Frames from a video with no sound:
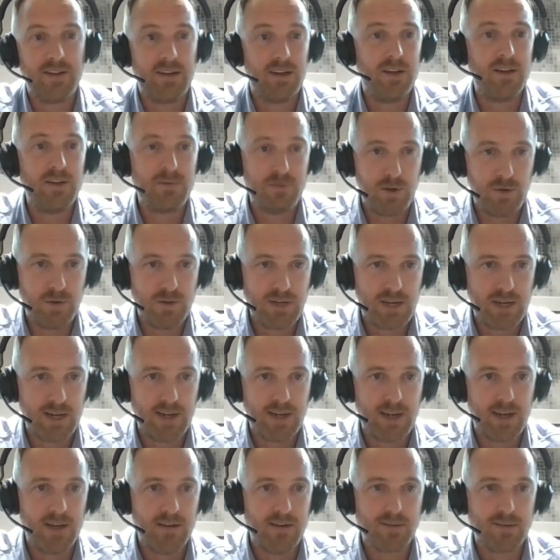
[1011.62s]
And it's an interview
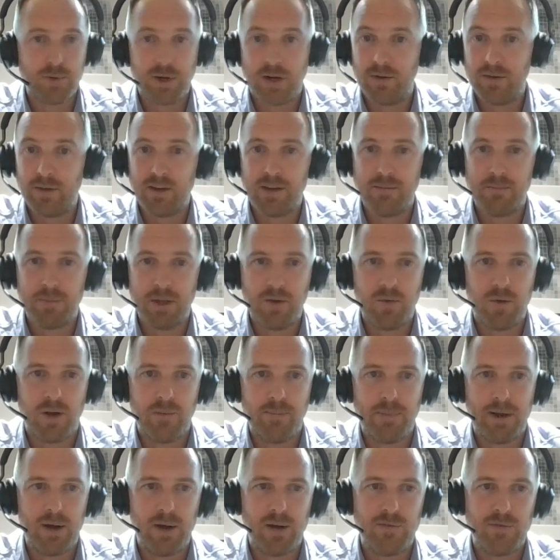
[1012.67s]
technique as well that can be
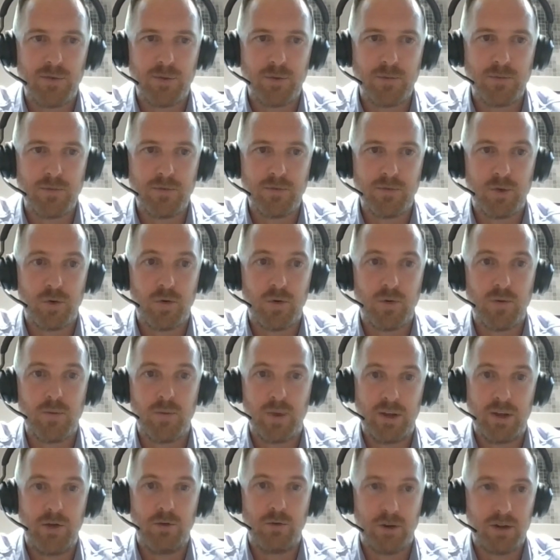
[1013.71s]
quite powerful
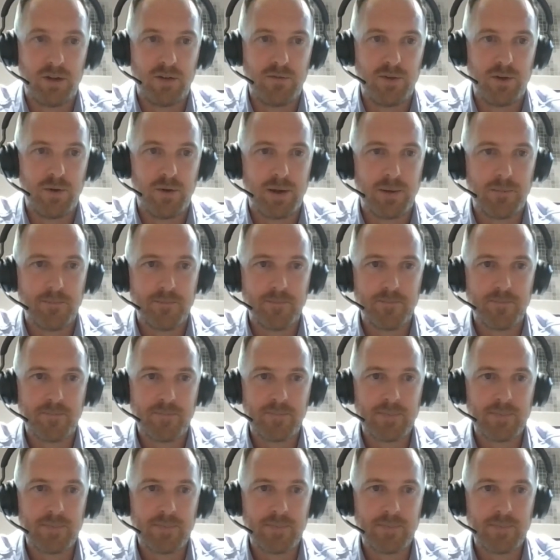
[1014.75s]
for when you're interviewing,